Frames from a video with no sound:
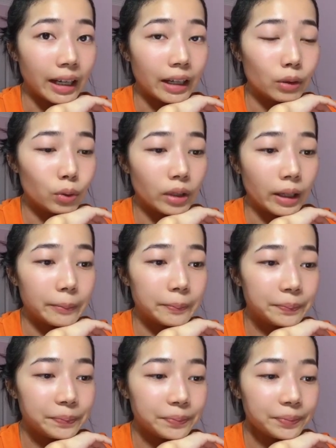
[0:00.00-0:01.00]
I know that
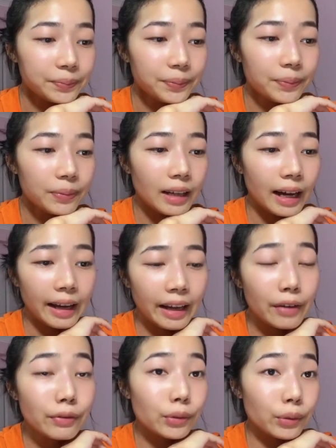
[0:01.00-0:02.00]
I
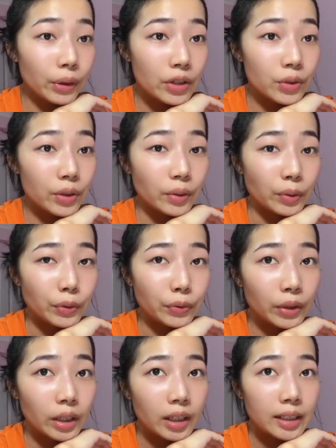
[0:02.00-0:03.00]
have to graduate with
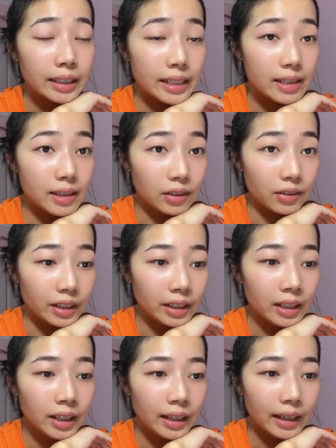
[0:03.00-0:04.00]
this degree,